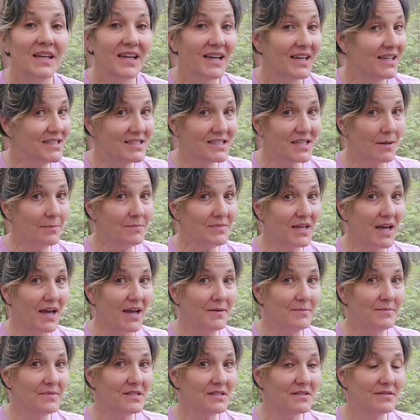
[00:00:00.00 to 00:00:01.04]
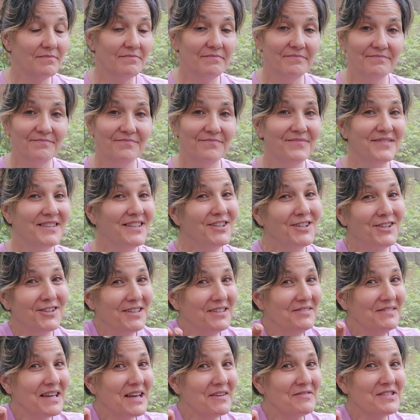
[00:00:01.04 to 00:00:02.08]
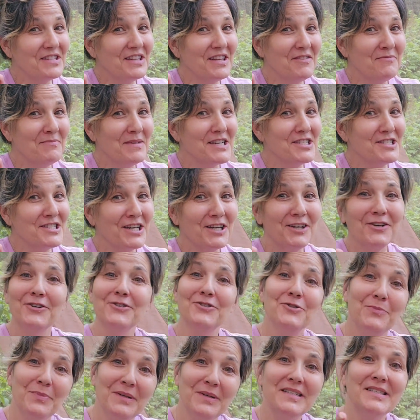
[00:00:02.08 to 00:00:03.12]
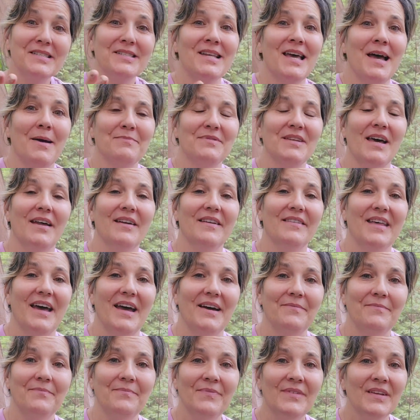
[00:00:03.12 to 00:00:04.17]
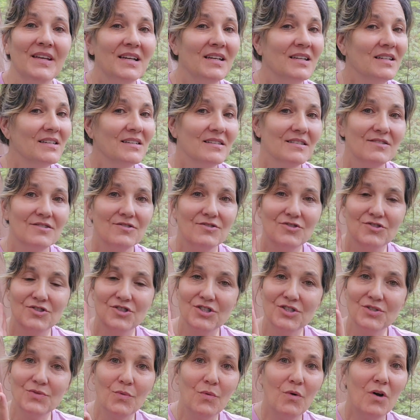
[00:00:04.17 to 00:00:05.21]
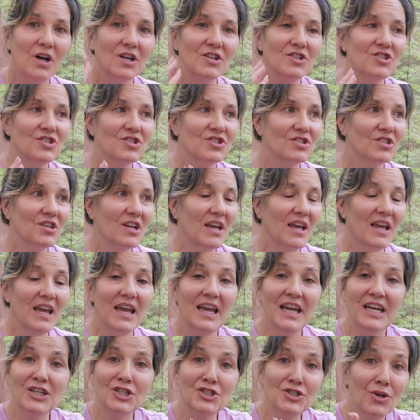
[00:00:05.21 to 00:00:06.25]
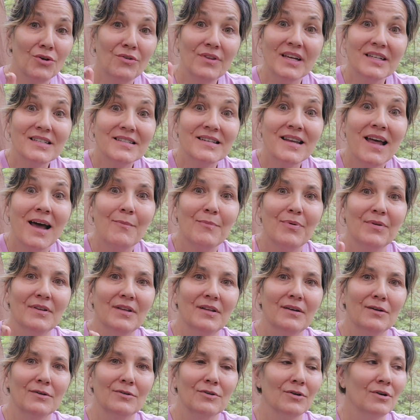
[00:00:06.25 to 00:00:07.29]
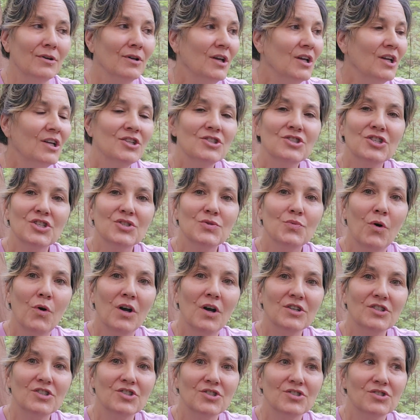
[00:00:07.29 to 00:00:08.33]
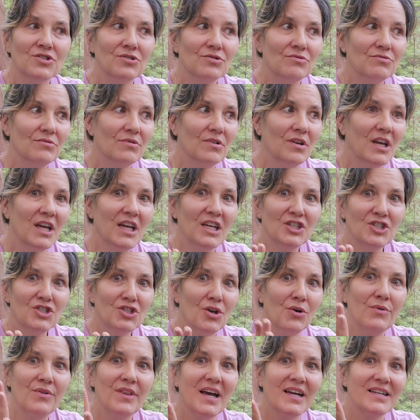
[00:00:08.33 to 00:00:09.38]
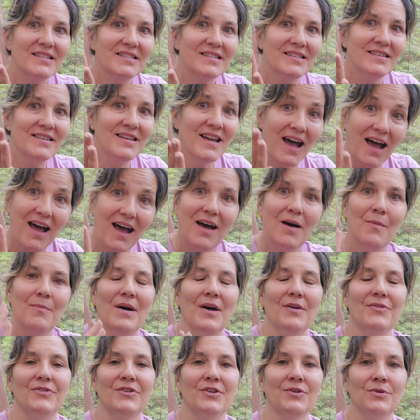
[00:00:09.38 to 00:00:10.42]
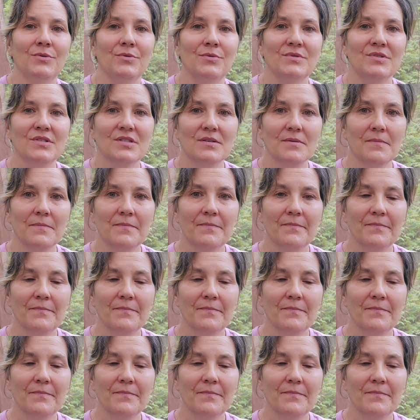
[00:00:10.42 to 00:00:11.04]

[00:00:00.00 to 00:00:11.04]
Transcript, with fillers: And sometimes you don't even have to leave my channel to be snapped out of that. Just watch a show that's not political. Just watch a show that's not about the news.